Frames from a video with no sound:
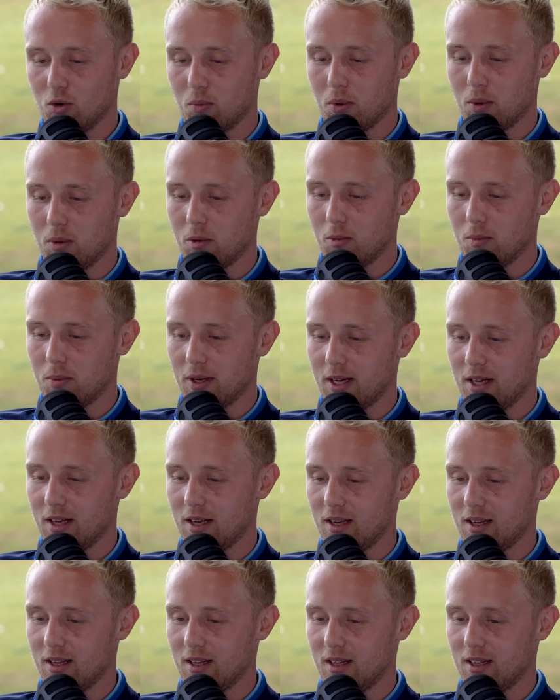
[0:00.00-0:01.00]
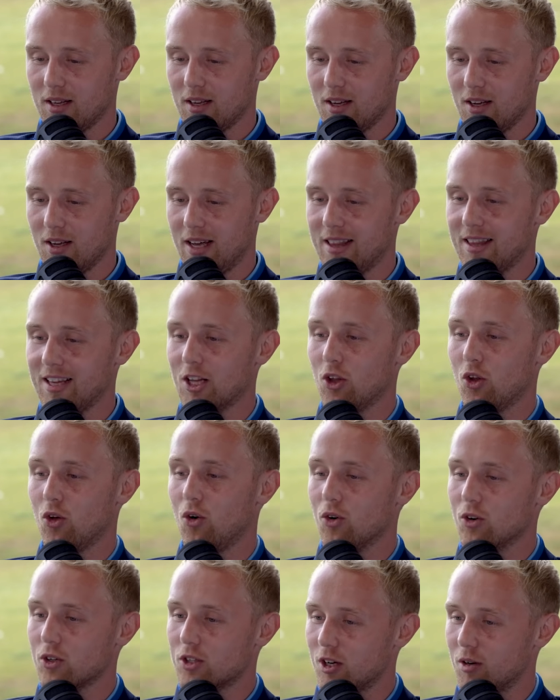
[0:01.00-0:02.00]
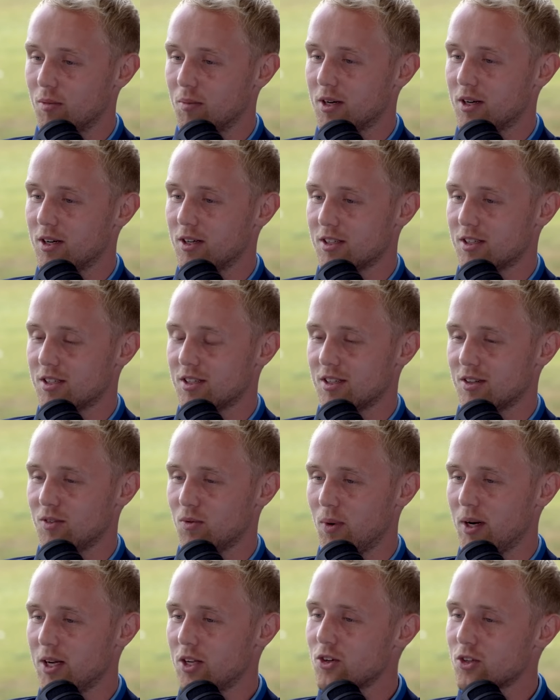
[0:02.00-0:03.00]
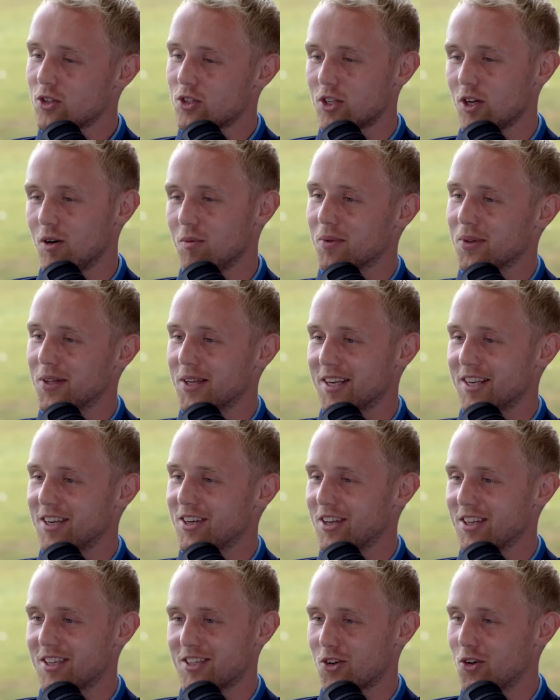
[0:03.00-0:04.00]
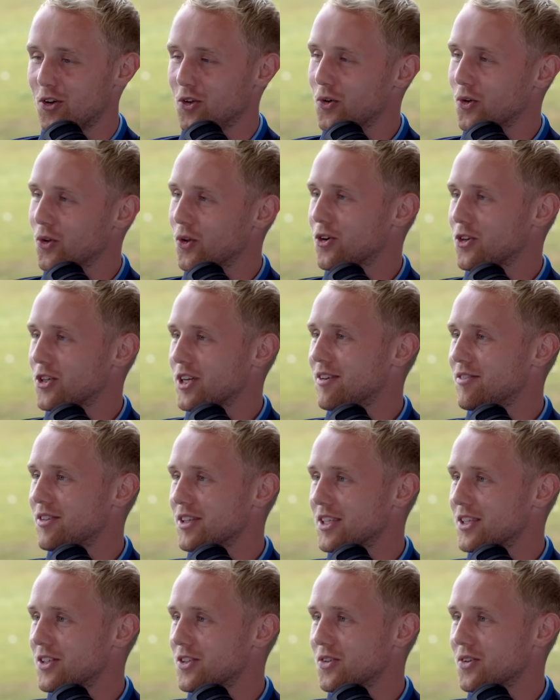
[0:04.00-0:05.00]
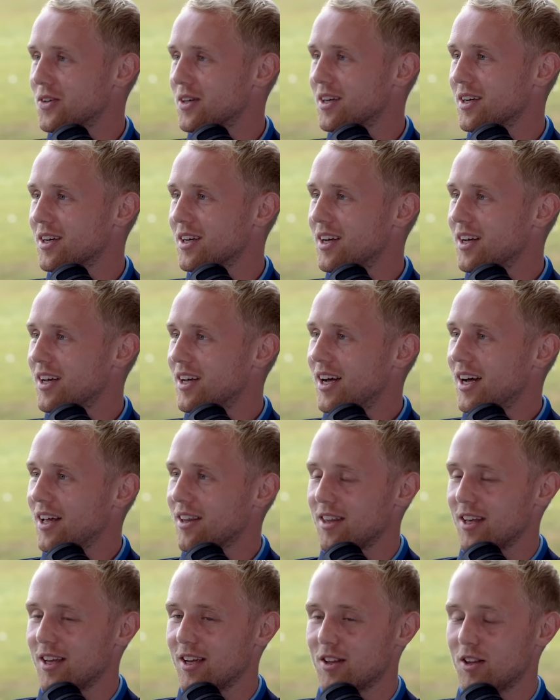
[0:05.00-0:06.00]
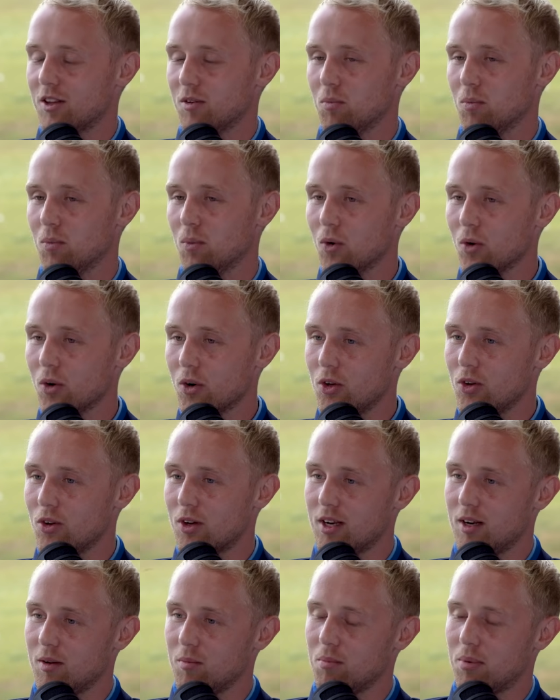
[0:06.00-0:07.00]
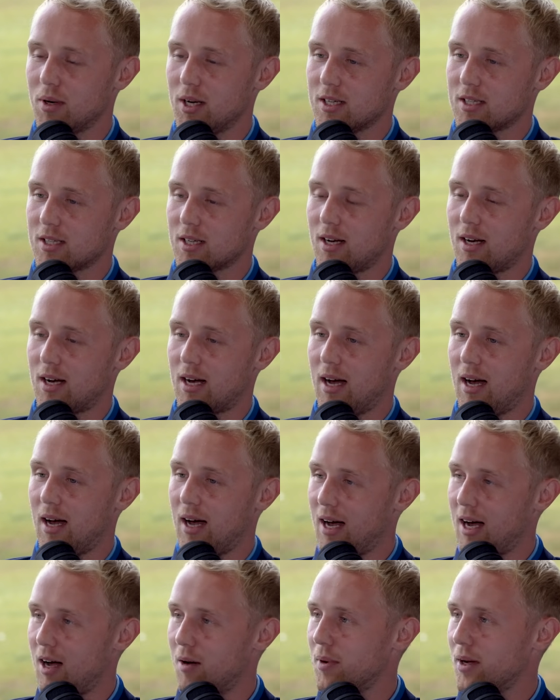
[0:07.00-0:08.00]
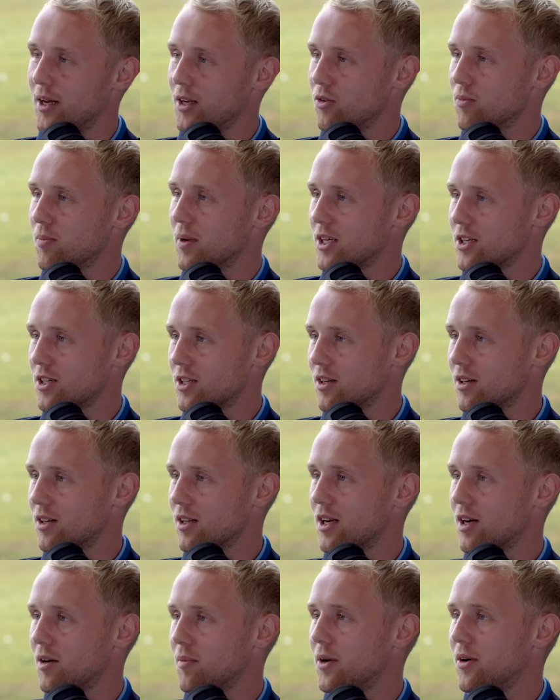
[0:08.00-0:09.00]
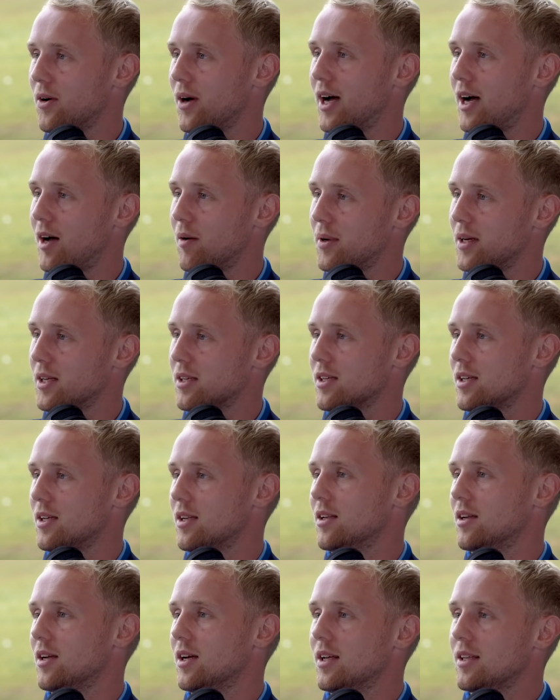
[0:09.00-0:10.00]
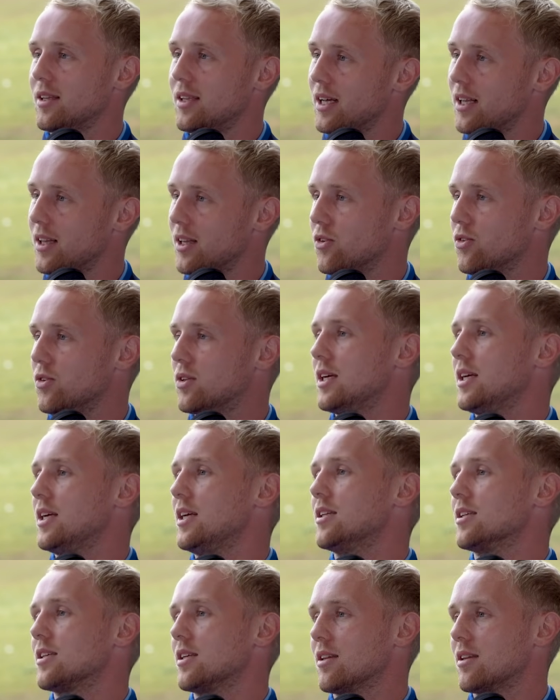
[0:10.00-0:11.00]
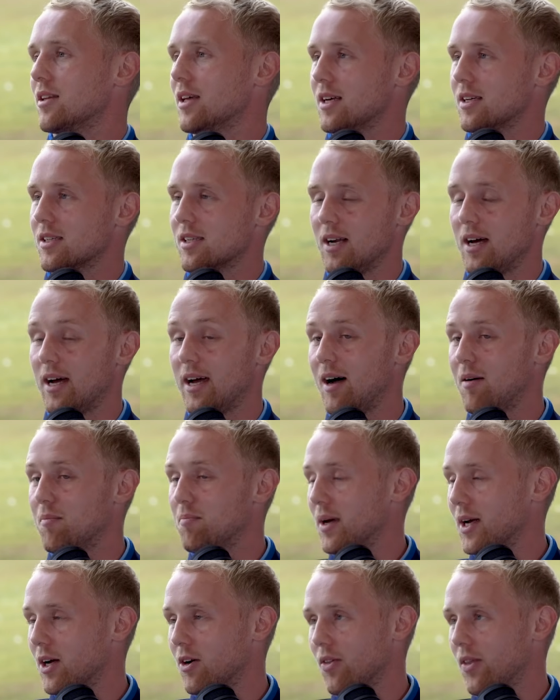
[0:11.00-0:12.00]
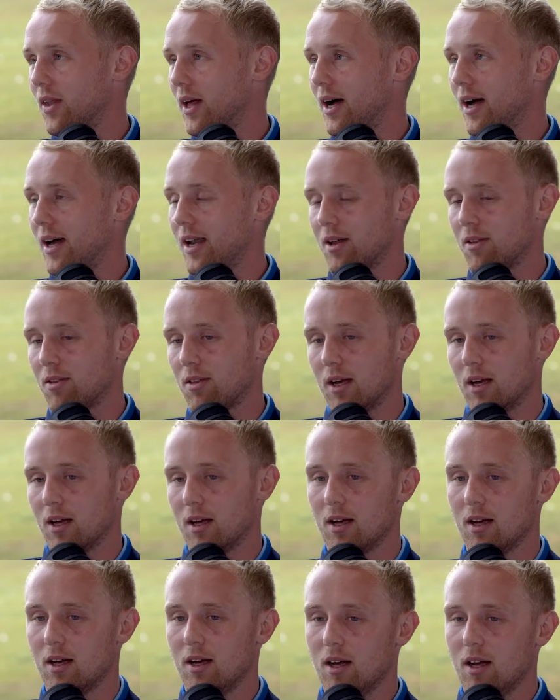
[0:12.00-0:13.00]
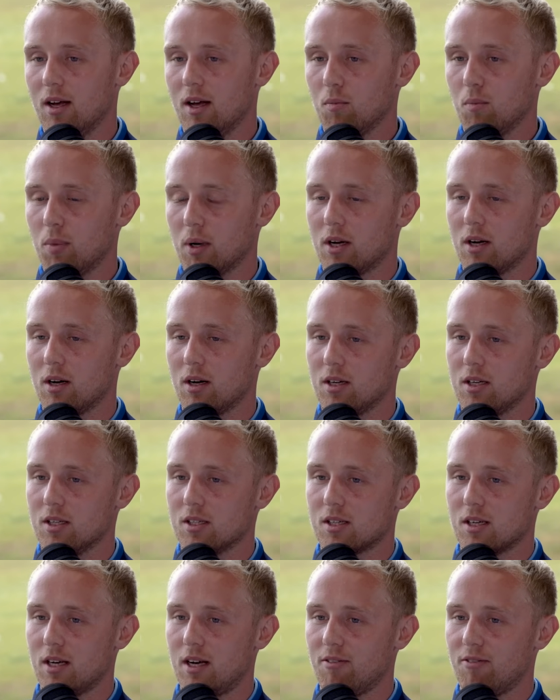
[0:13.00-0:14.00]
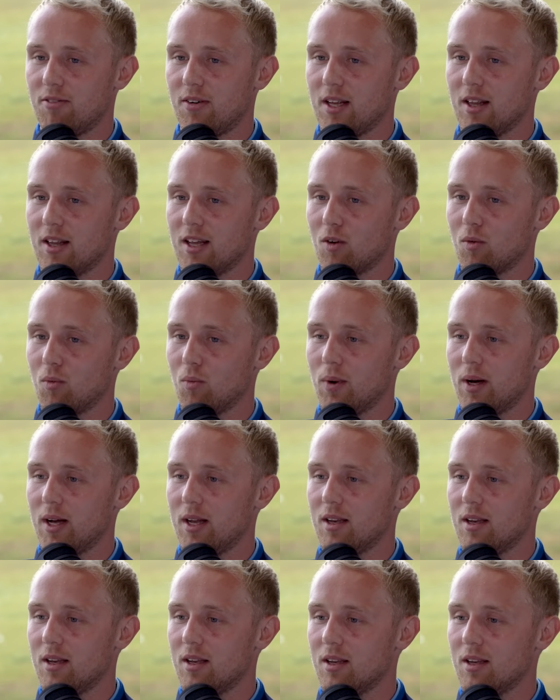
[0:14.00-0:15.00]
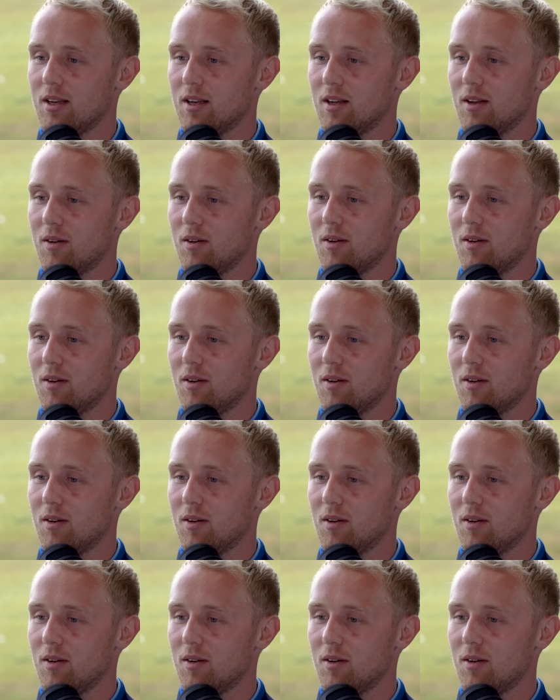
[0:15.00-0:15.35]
probably in the long term, because when you're stumbling, it's got no longevity to it. I think the more you can embrace a habit, and you mentioned earlier about habits and daily routines and things, and I am big on that. And I think because I find like when